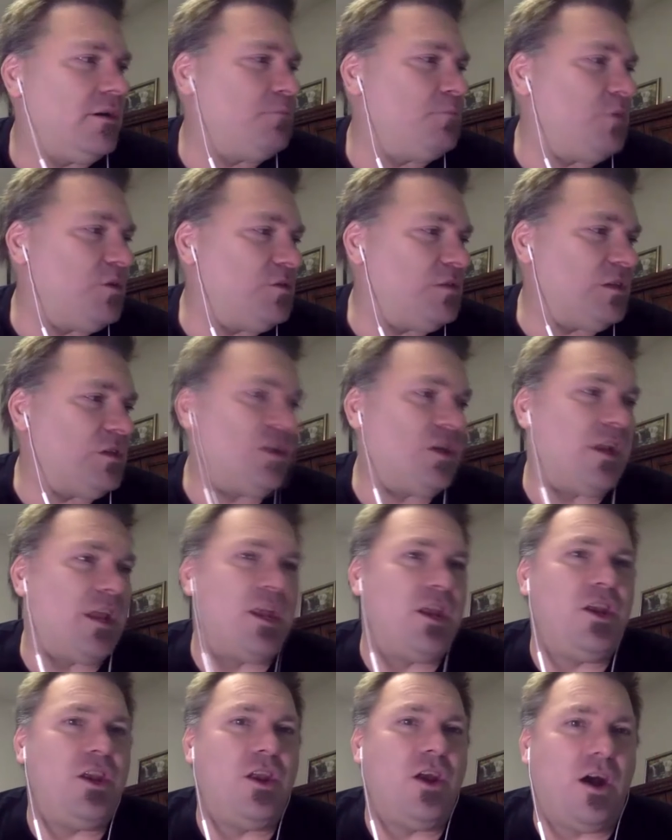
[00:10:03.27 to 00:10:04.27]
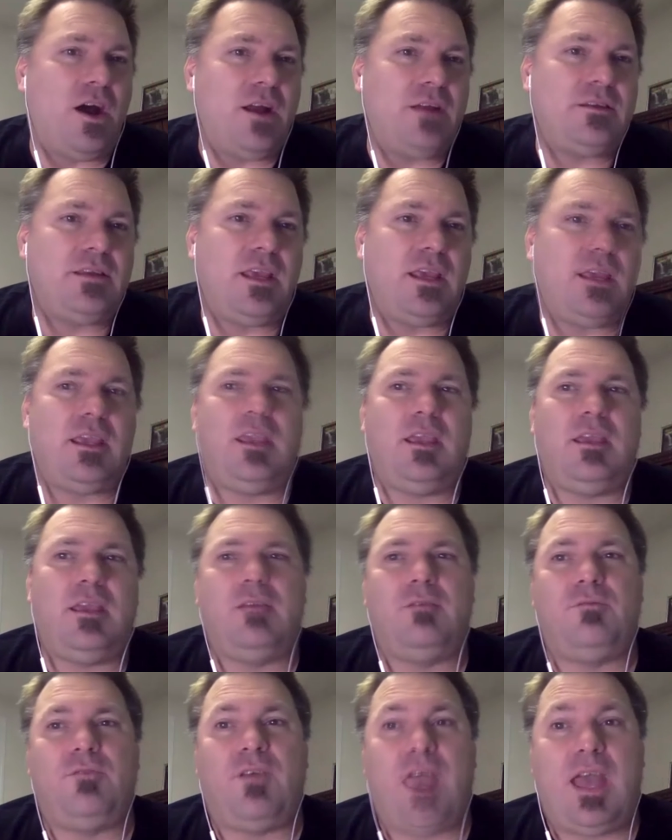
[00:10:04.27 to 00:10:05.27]
musician and not taking
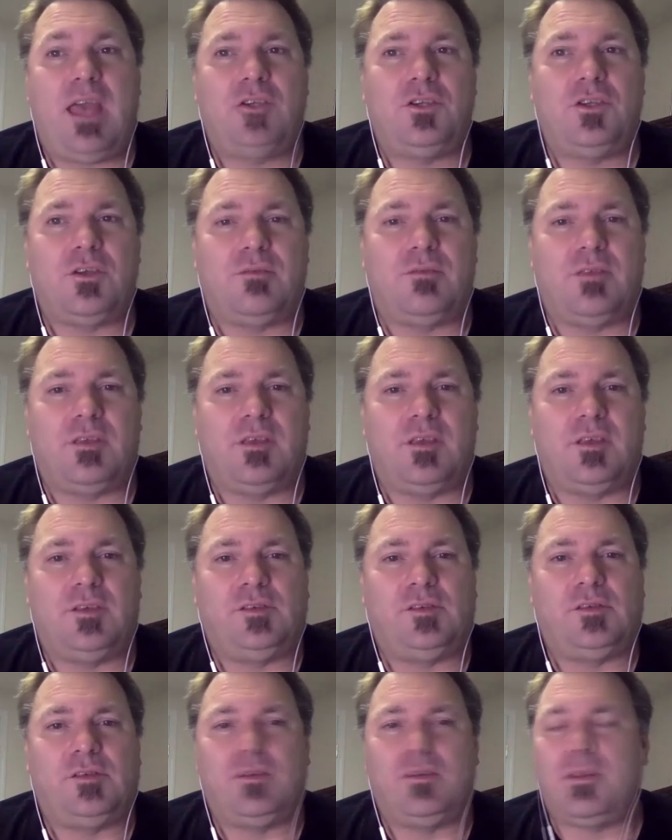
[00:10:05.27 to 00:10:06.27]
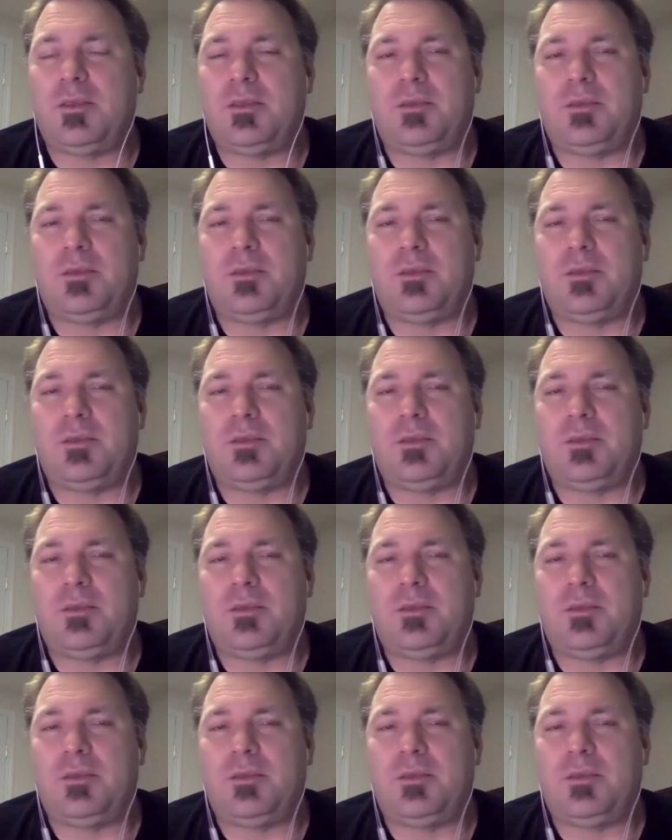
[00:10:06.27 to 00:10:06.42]
advantage of this,